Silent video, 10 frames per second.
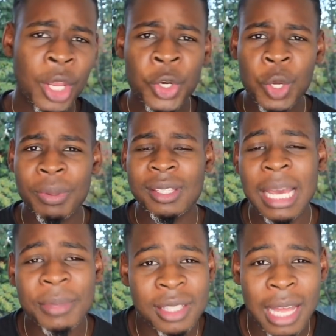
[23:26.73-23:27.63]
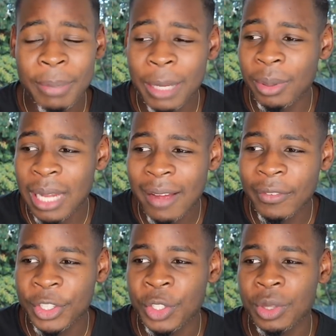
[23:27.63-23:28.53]
new perception that people
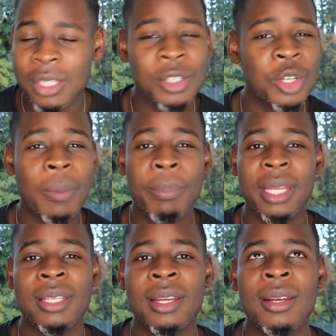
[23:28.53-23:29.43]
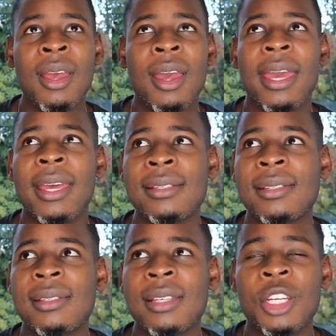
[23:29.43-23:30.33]
have on you, this new opinion
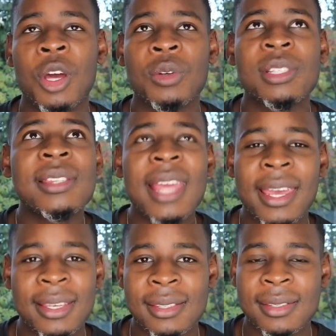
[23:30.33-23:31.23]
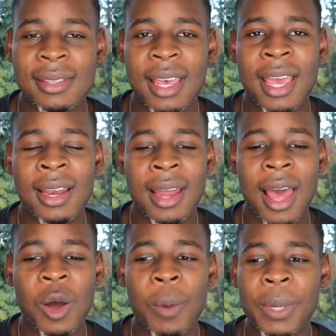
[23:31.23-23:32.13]
is, you know, stays, and
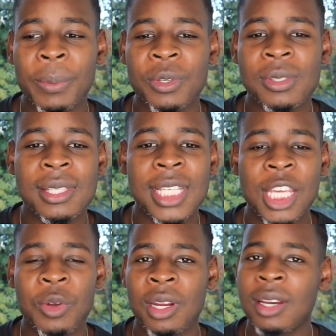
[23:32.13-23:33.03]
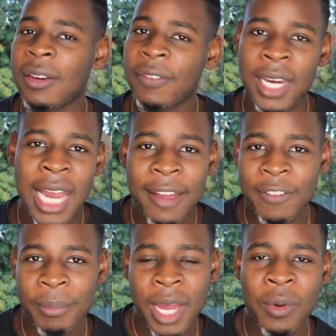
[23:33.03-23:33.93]
I hope people see you in a different light
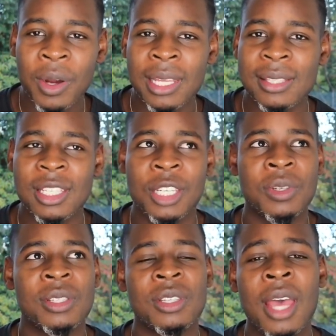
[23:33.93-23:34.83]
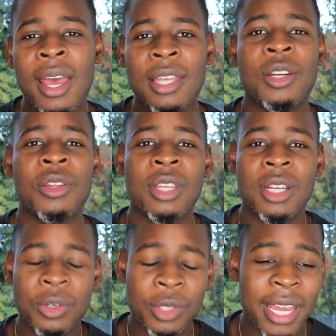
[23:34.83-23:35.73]
from now on. They see you as, you know, the
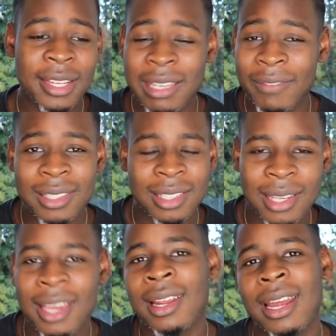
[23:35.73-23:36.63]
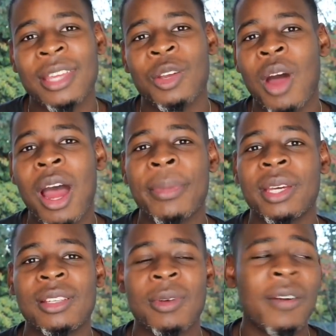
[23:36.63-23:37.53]
creative entertainer that you are,
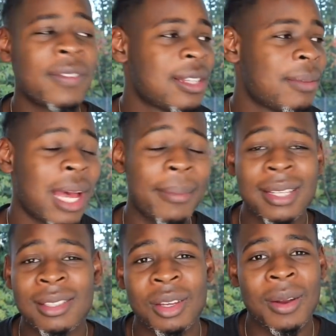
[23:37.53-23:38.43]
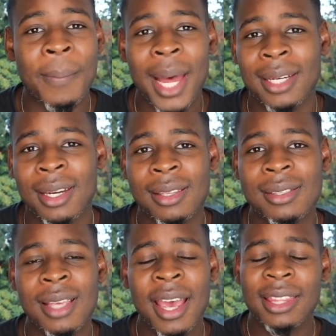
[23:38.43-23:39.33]
because obviously my man's done a
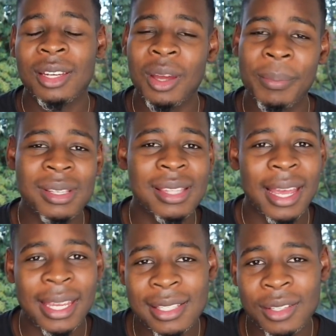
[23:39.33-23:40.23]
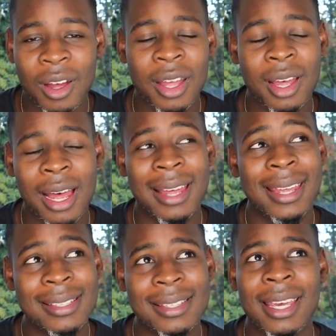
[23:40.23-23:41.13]
madness. The numbers that he's got at
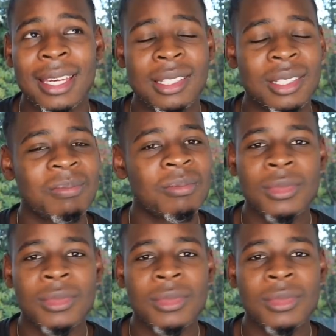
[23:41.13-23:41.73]
his age,